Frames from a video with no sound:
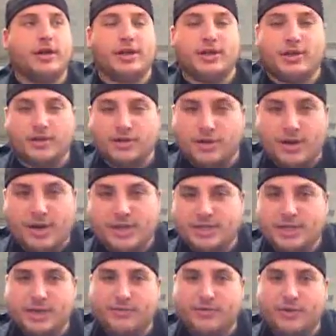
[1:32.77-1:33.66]
At a younger
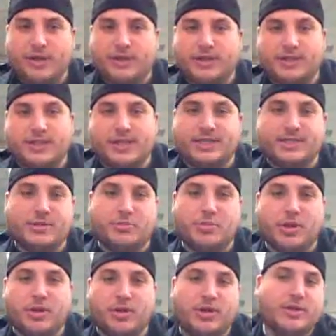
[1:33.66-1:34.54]
age, I never liked the taste
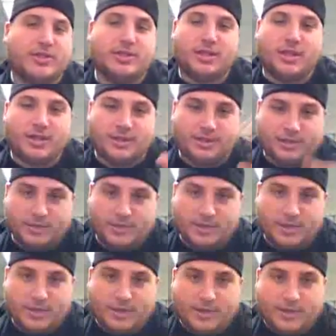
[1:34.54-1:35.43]
of beer. I just liked,
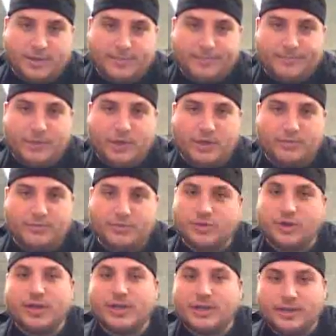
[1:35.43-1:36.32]

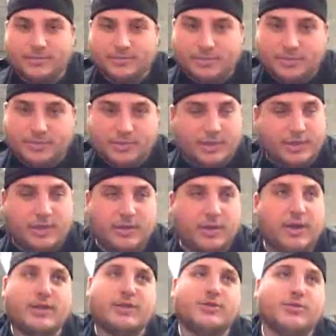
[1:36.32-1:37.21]
drinking it
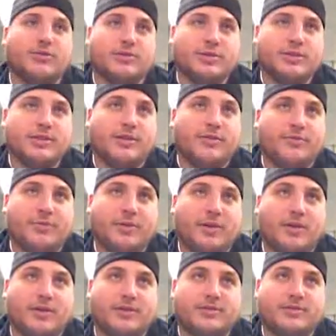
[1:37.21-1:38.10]
in high school and stuff
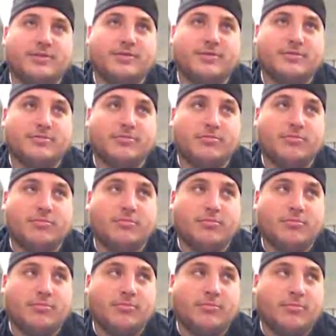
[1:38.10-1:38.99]
because,
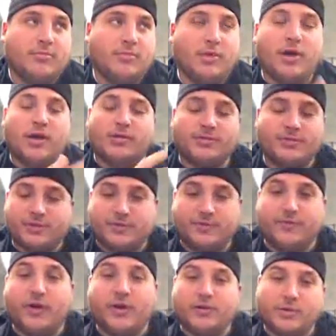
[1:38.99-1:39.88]
well, it's
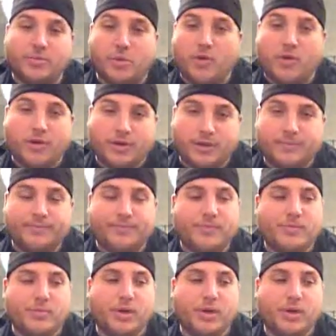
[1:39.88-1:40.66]
just fun to party.